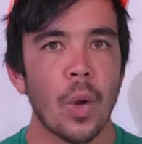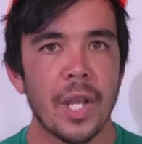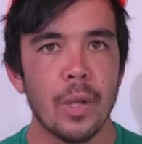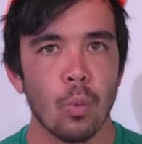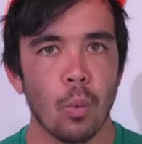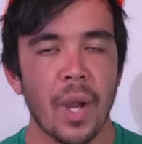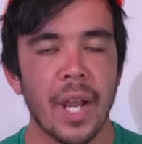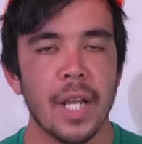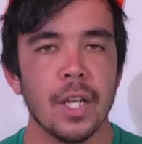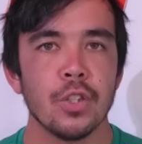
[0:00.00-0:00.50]

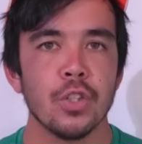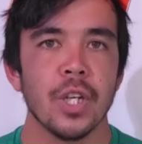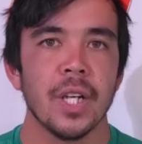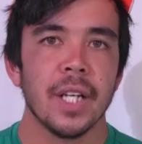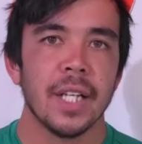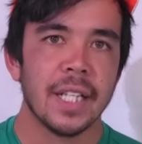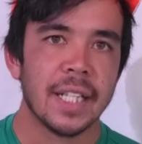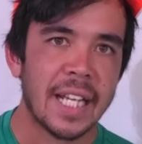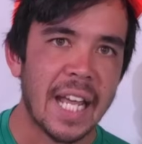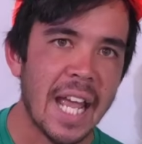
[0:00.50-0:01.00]
weight range
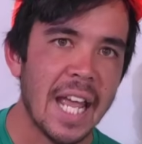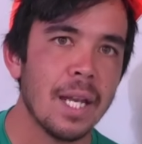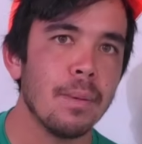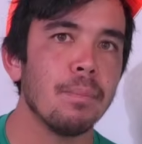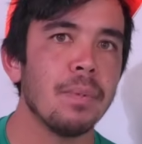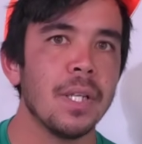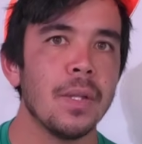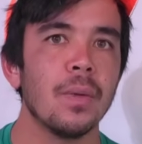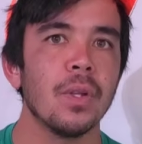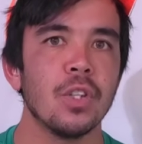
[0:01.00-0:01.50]

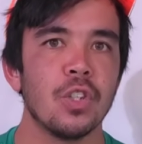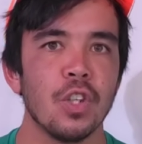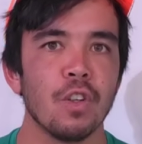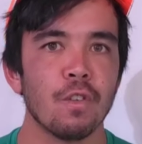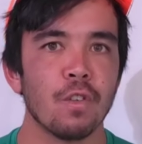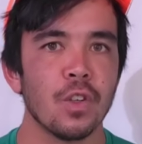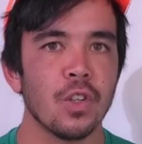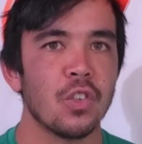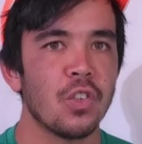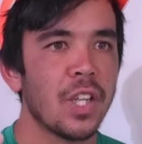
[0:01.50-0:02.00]
can be the
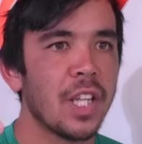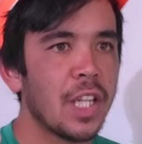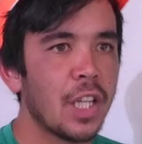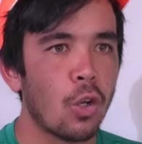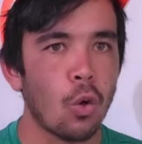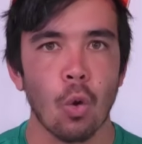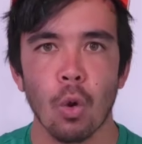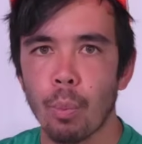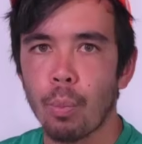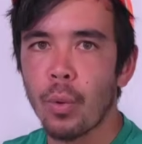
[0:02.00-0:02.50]
difference in
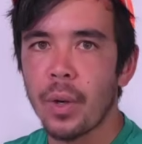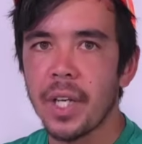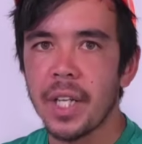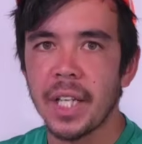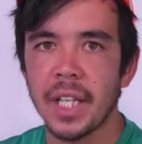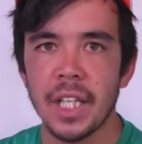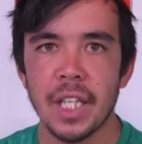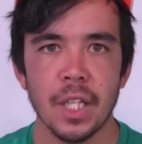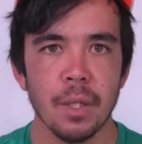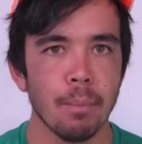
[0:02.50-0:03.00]

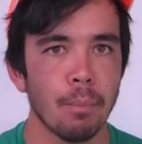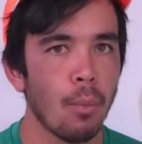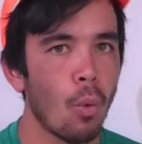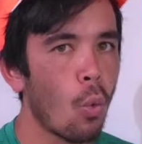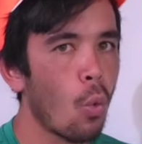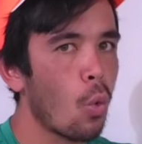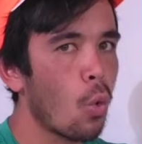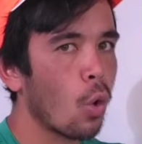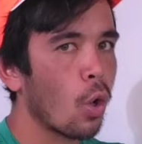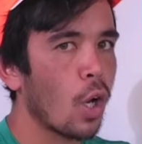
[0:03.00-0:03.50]
incorporating in
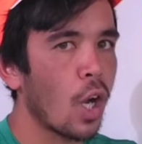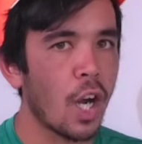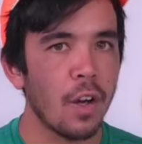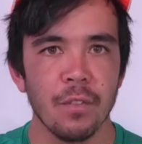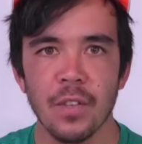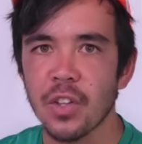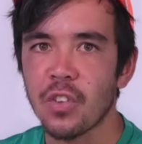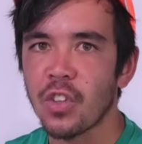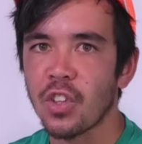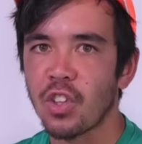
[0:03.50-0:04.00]
more of this